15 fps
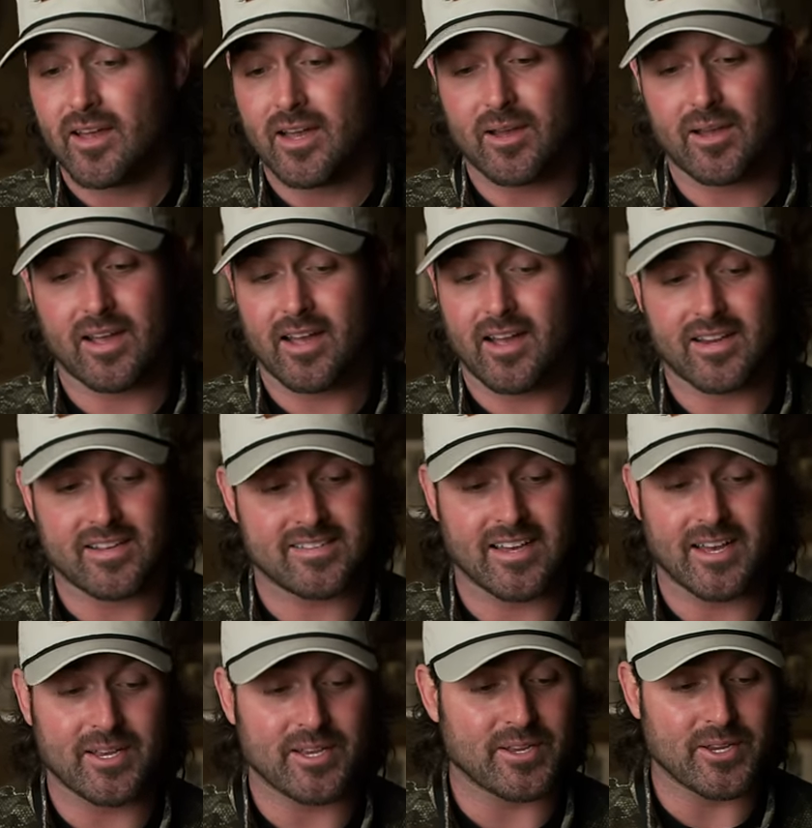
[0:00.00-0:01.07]
I can
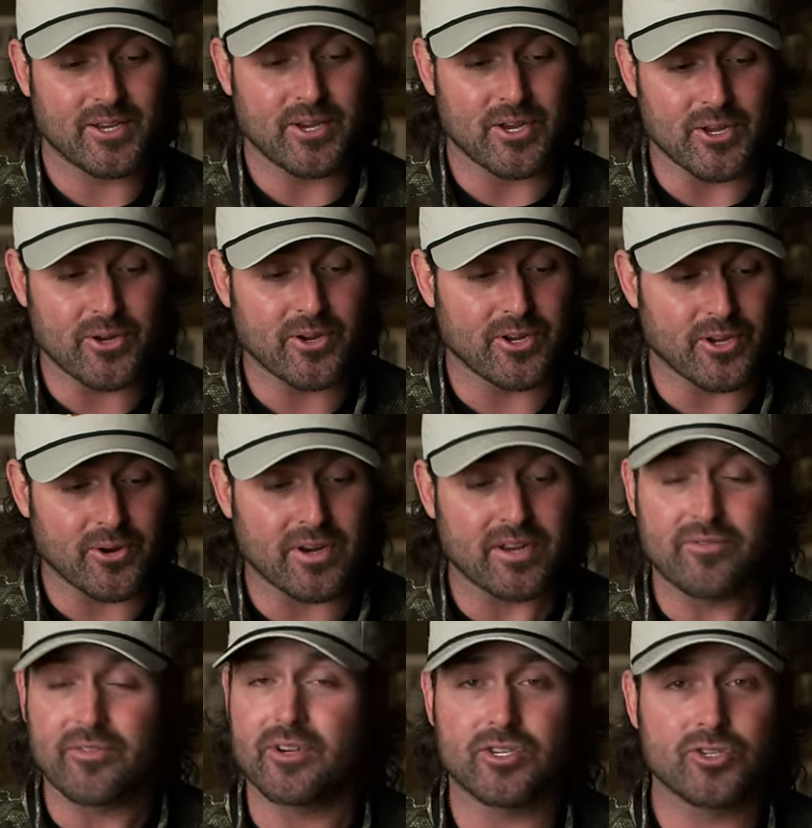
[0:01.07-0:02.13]
tell you, you're
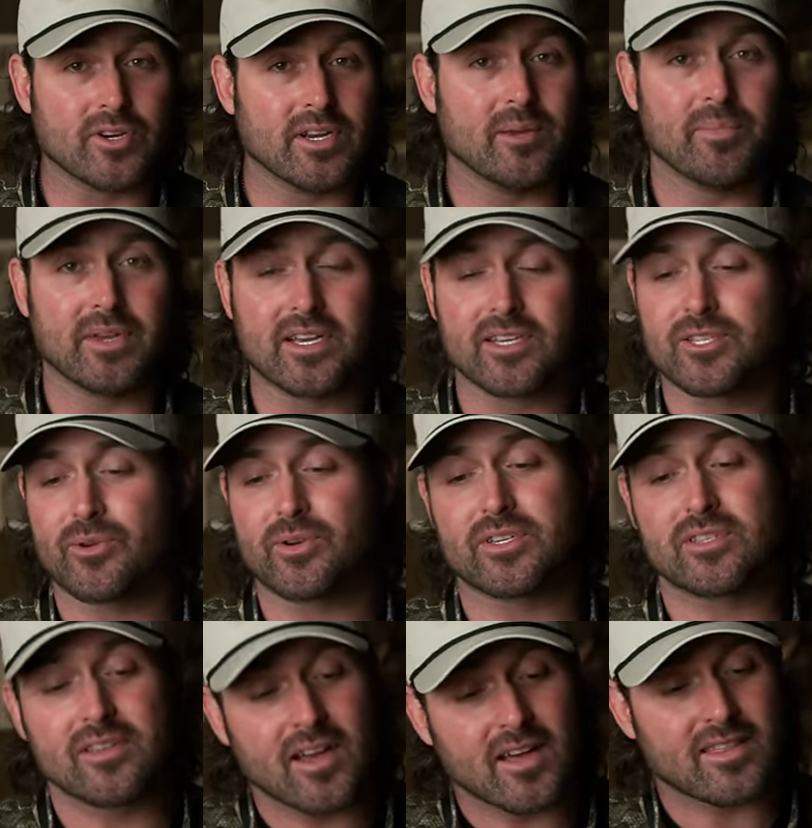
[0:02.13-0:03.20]
in for a treat, because there
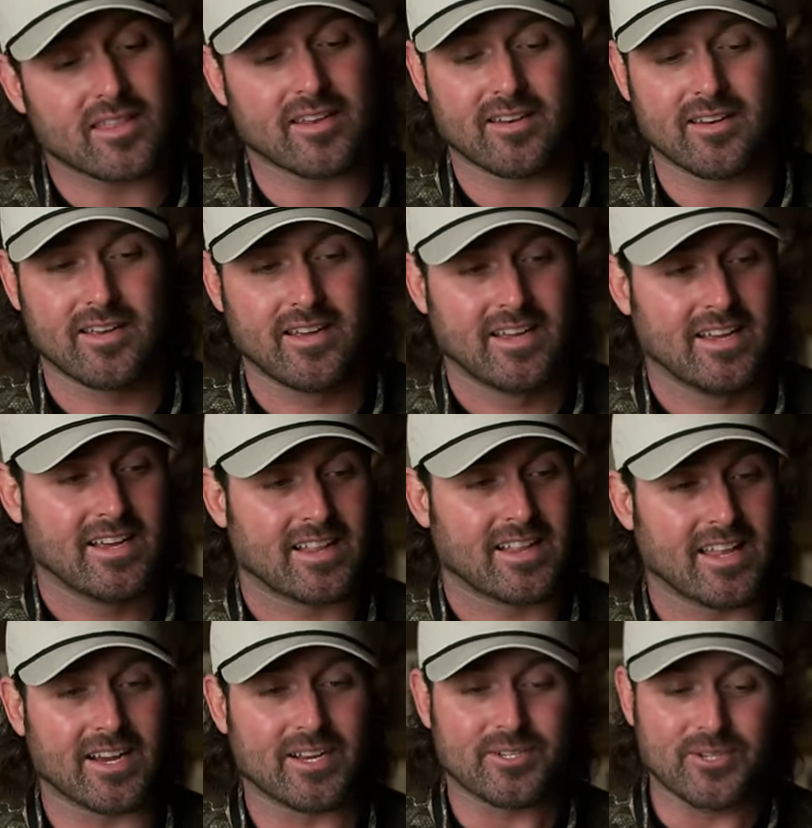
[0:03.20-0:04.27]
is nothing
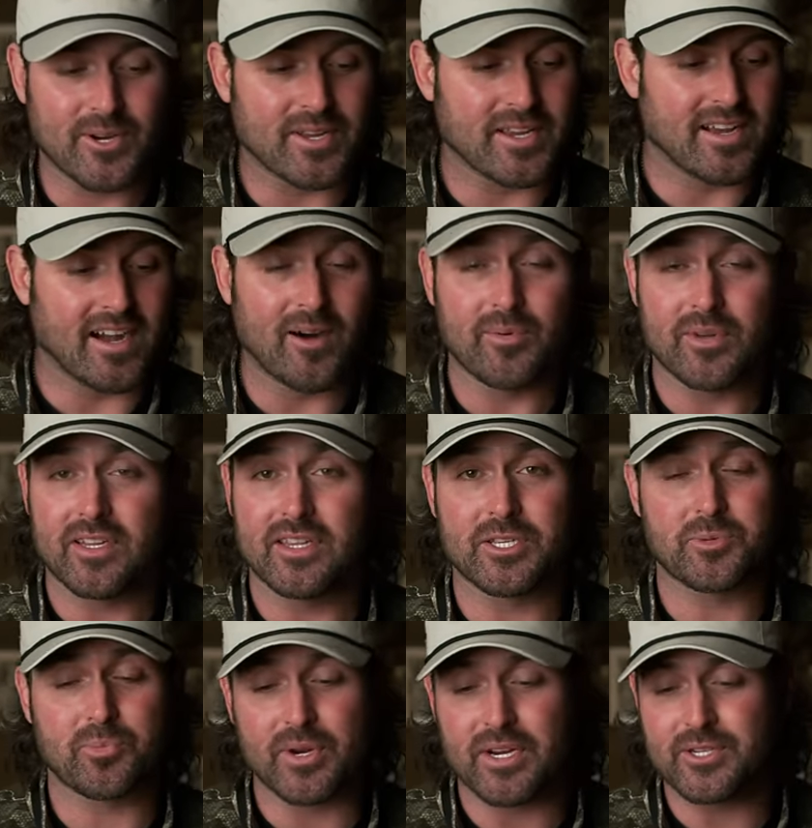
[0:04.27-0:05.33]
like a turkey gobbling in
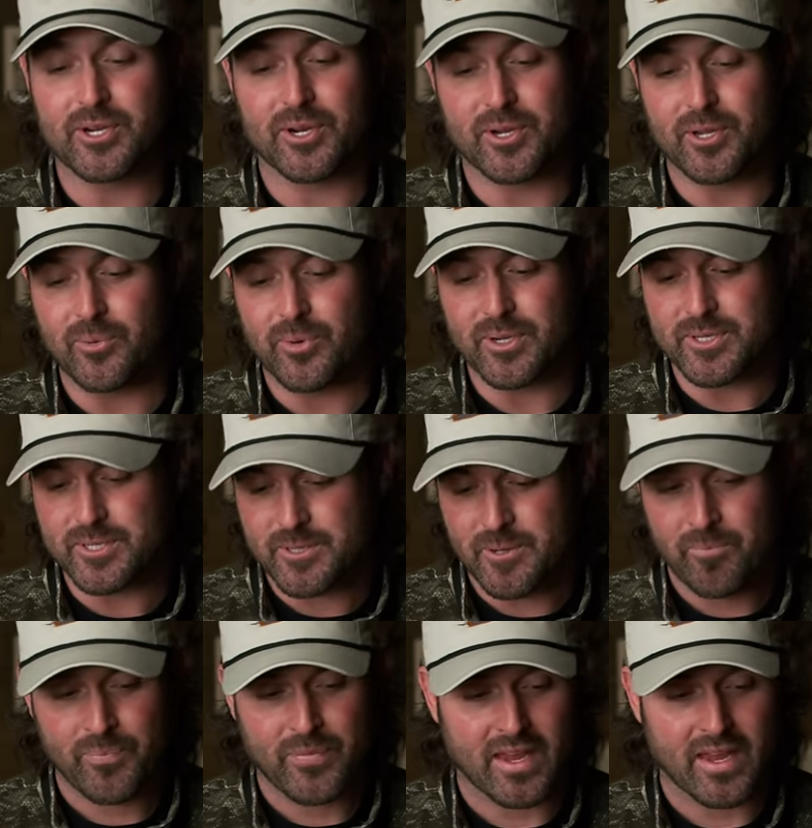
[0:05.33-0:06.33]
the spring turkey woods.